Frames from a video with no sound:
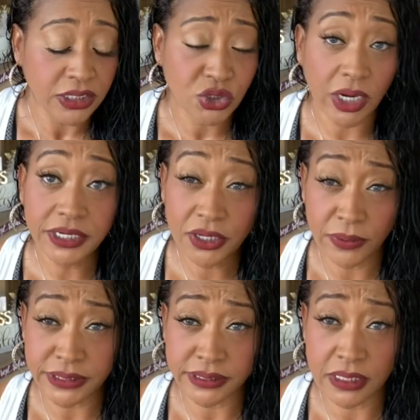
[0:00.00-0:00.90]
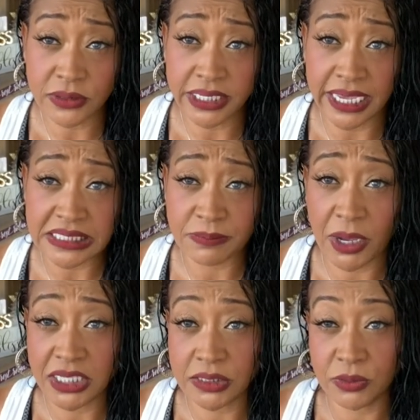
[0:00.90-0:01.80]
Tried to go as slowly as
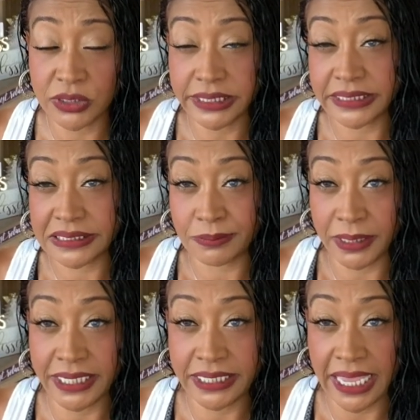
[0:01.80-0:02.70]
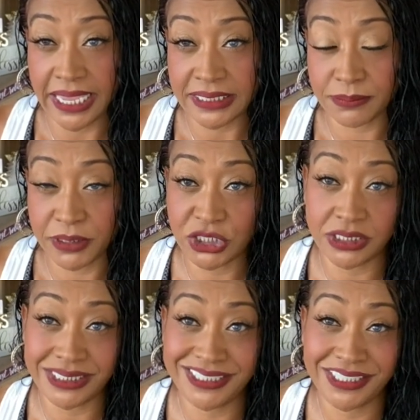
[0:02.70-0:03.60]
possible and explain as much
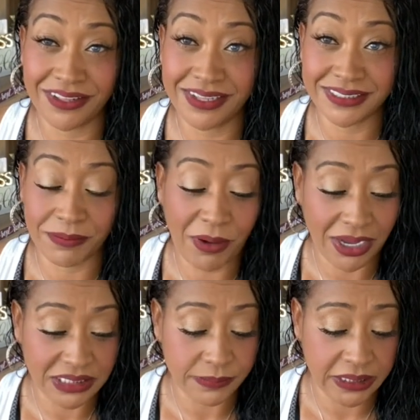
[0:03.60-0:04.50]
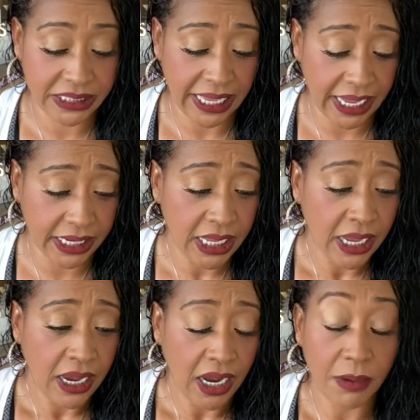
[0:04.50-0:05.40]
in detail as I possibly can.
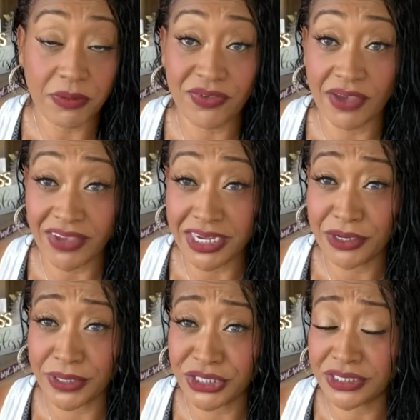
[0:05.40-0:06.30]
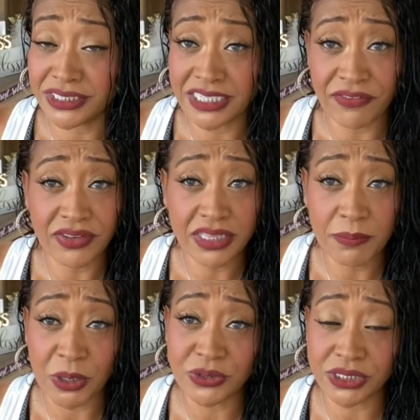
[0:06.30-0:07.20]
Um, if you have any questions, definitely
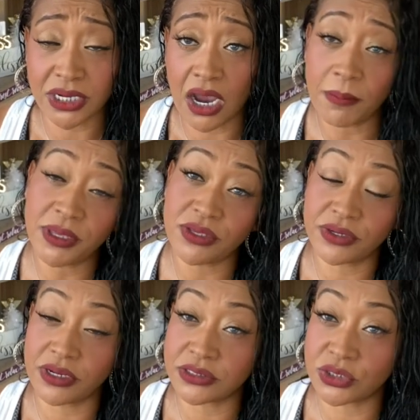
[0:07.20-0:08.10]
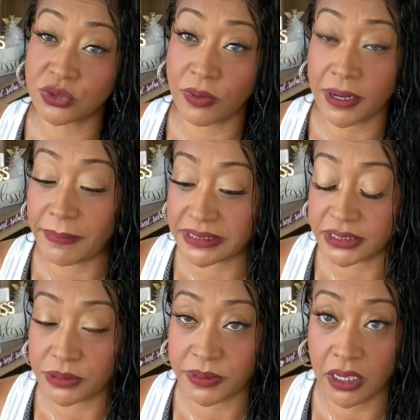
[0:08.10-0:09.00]
post a comment. You can also direct
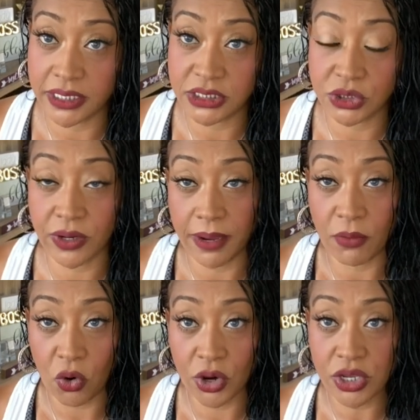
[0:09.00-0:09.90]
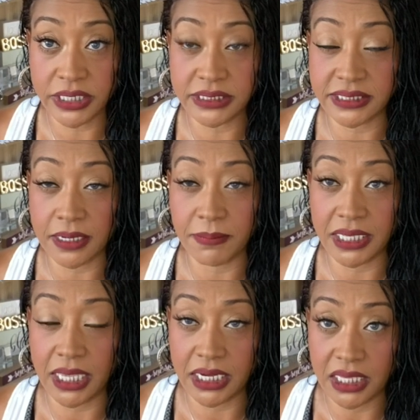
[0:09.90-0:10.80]
message me on Instagram or you can send
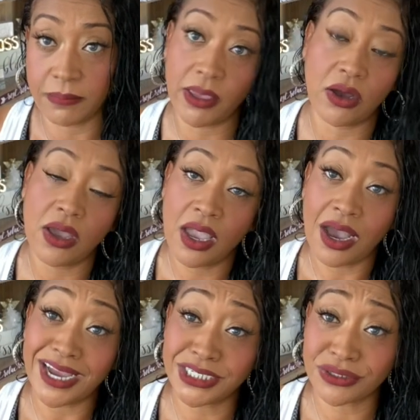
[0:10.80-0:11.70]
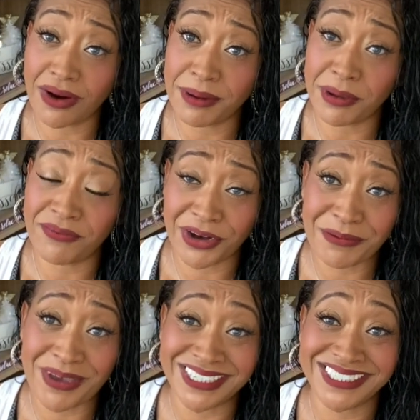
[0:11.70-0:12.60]
me an email. I try my very
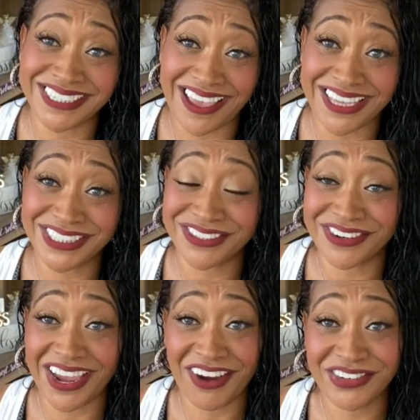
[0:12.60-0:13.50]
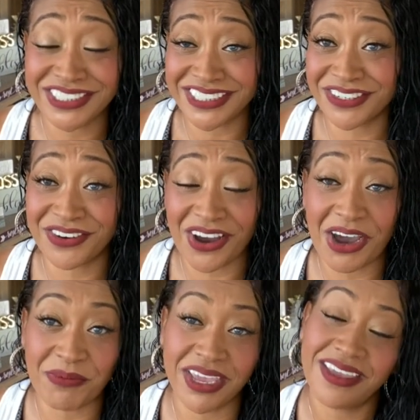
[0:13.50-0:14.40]
best to answer every single
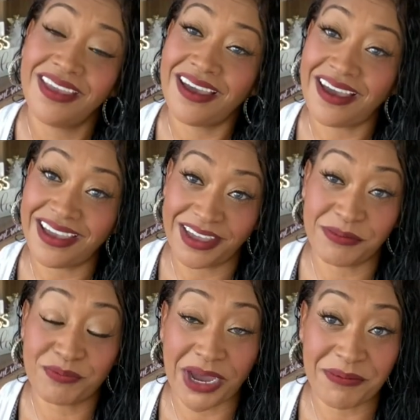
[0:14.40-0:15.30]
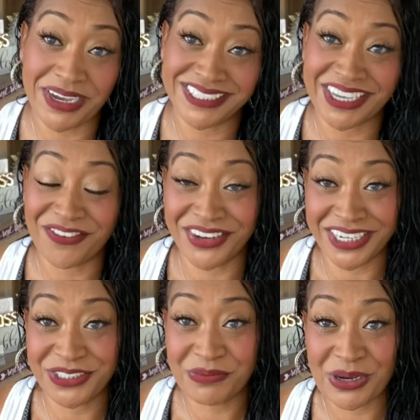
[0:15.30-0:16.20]
comment. I am by myself and
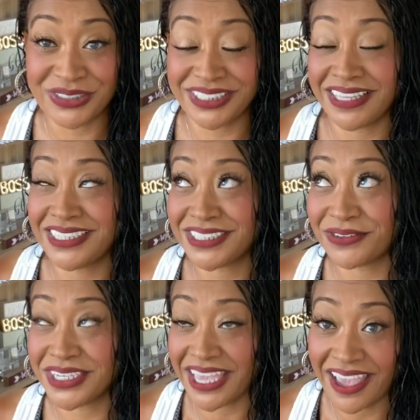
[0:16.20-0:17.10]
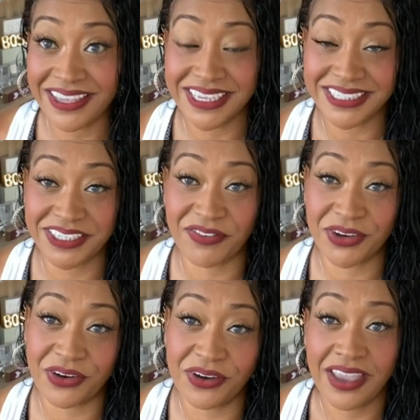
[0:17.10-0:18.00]
I do post daily, so it can get
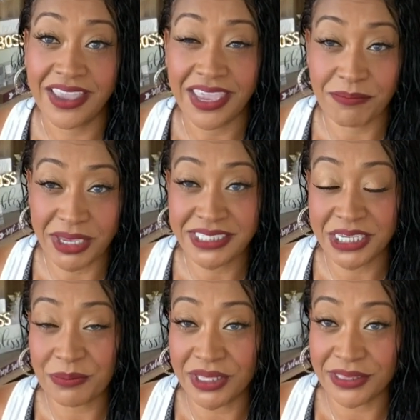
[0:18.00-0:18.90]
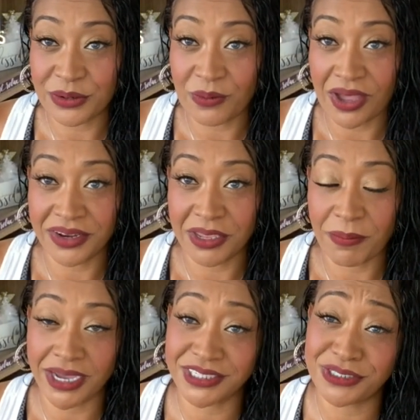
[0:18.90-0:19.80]
difficult. It may take me a little while to get
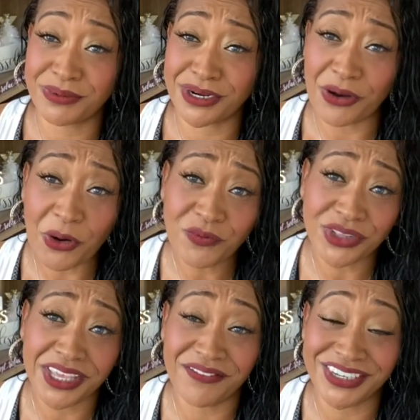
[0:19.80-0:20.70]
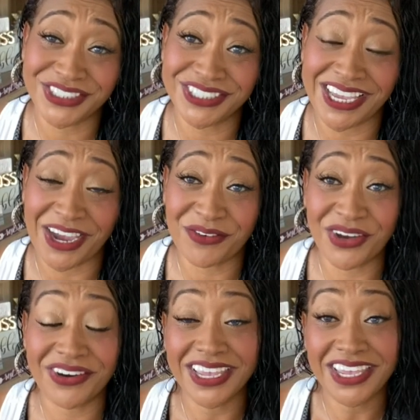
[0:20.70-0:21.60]
back to you, but hopefully eventually I
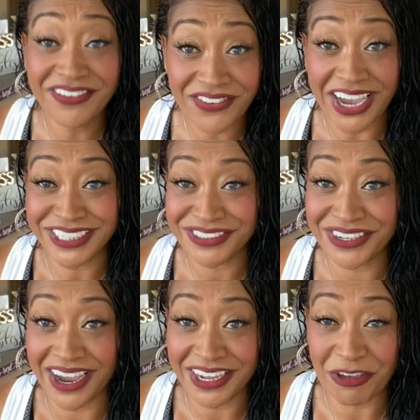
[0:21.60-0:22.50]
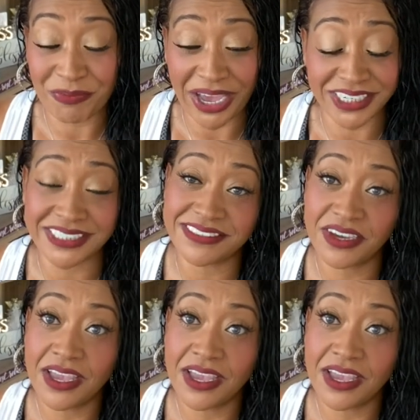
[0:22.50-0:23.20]
will. If I do not get back to you,